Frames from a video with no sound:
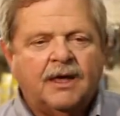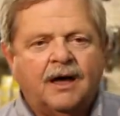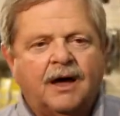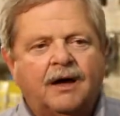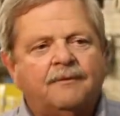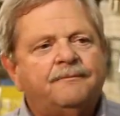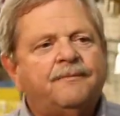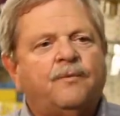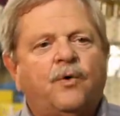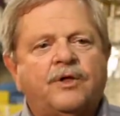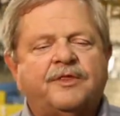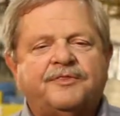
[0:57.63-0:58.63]
One
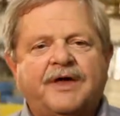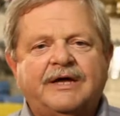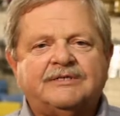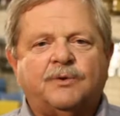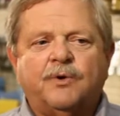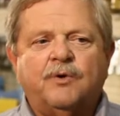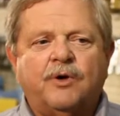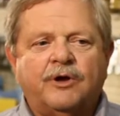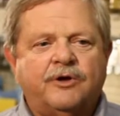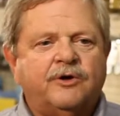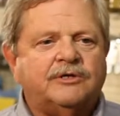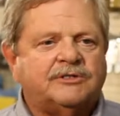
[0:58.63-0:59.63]
of the things that we want
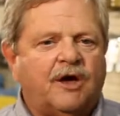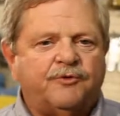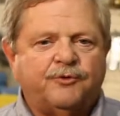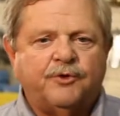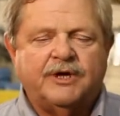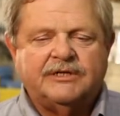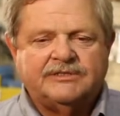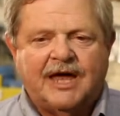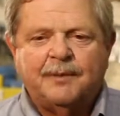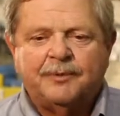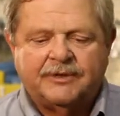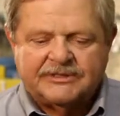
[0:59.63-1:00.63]
to do is go through an
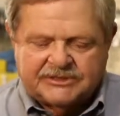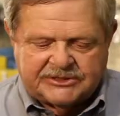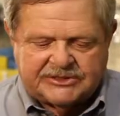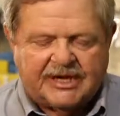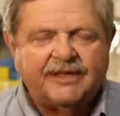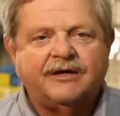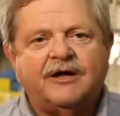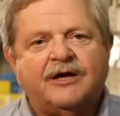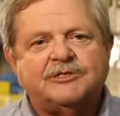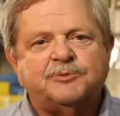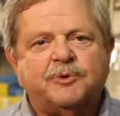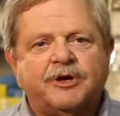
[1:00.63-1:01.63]
example. Let's just say the
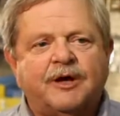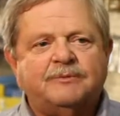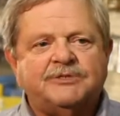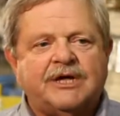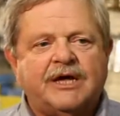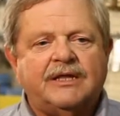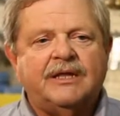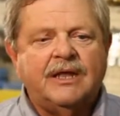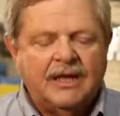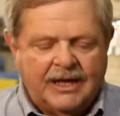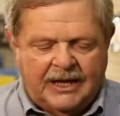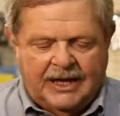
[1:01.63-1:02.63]
customer comes in
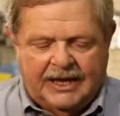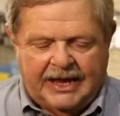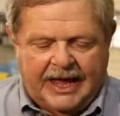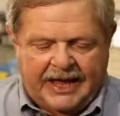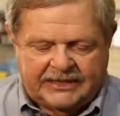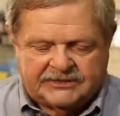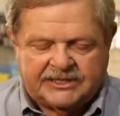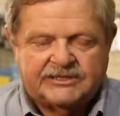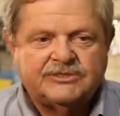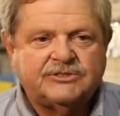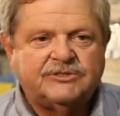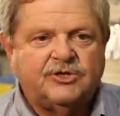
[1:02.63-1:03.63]
and he has
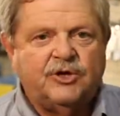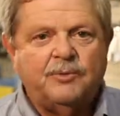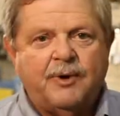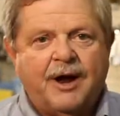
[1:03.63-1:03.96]
this tube